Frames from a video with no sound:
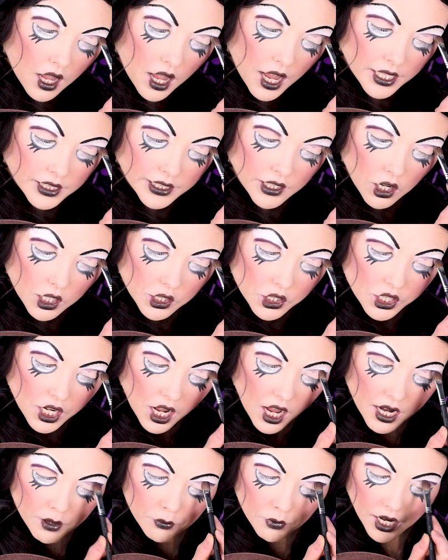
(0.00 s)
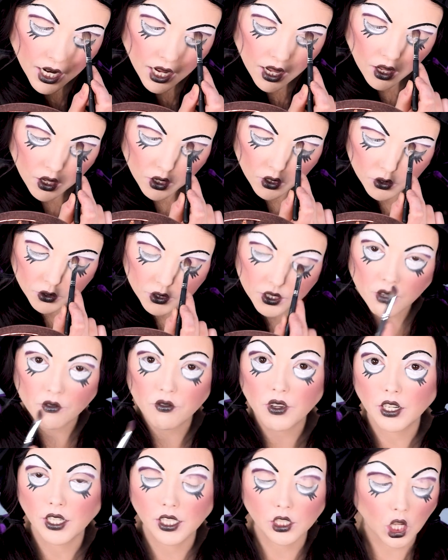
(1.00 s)
highly arched eyebrows, a
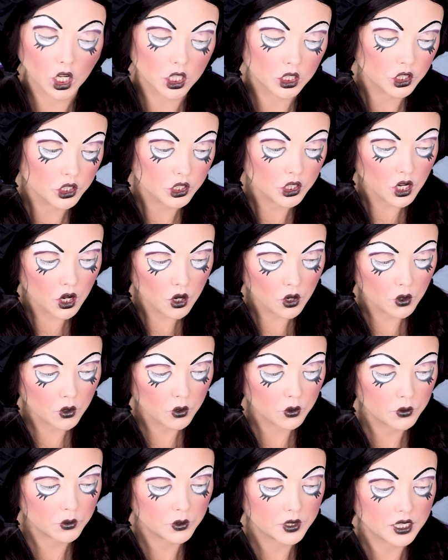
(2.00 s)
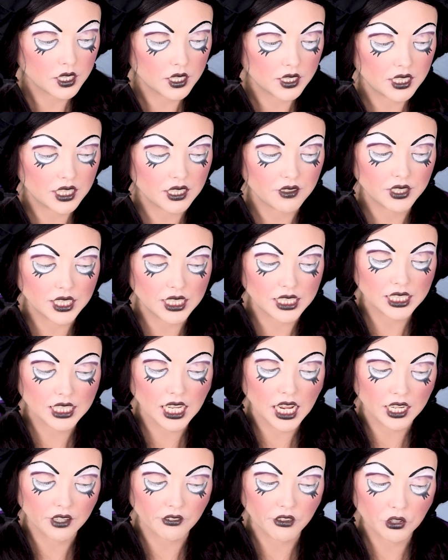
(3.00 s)
very large nose, a devious
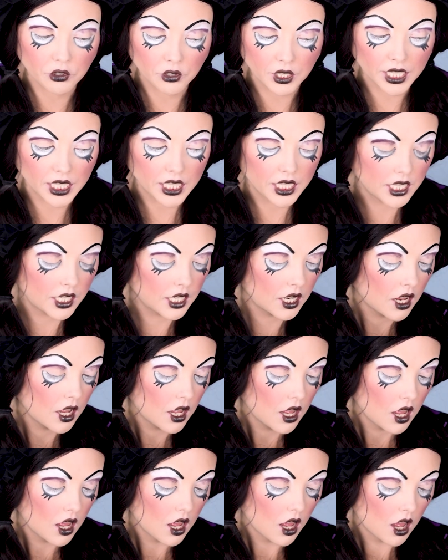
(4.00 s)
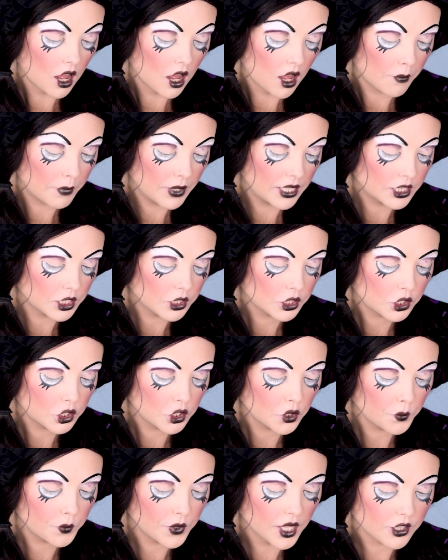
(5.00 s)
kind of grin. Um, it's
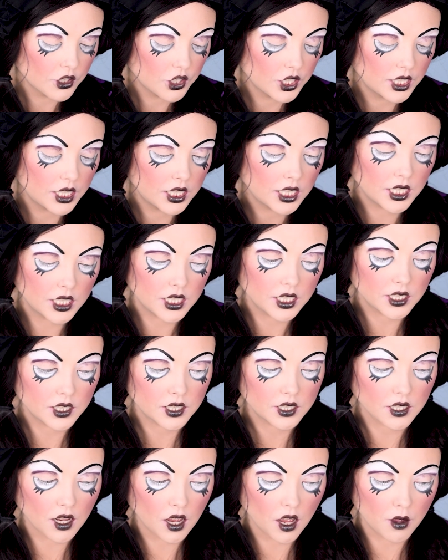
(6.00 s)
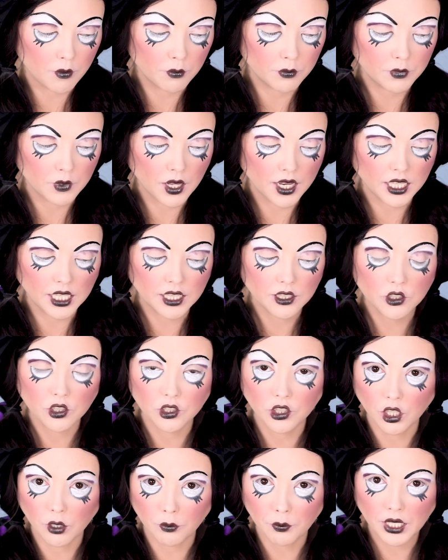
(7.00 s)
assumed that she is um, an
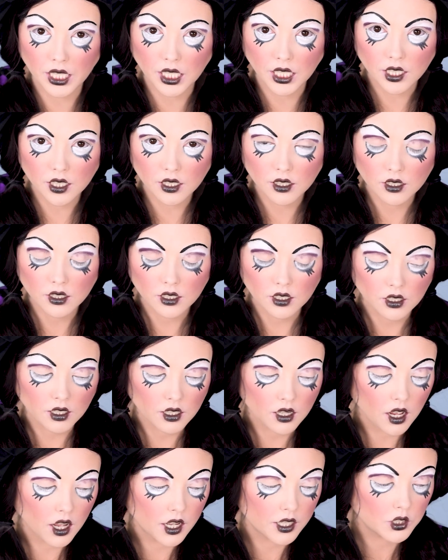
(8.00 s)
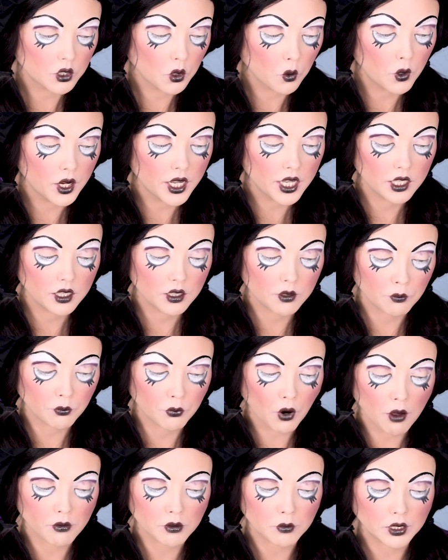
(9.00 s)
Eastern European uh, toy,
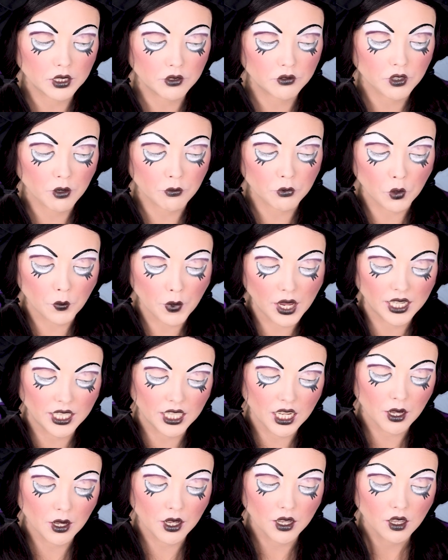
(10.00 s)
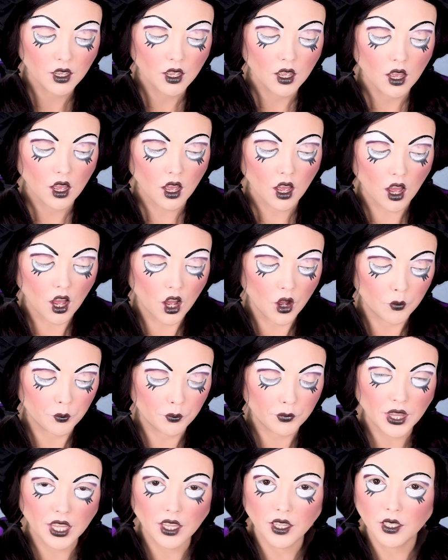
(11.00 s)
probably from Romania.
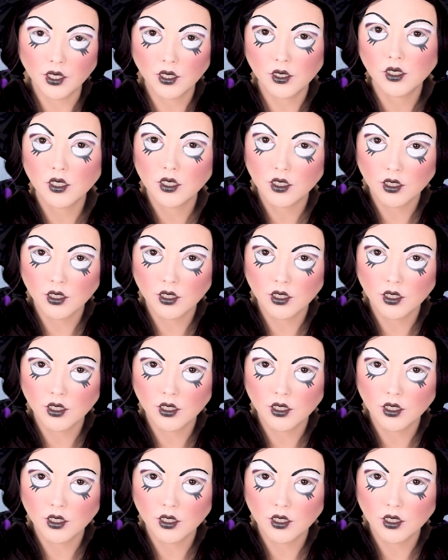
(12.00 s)
Um, they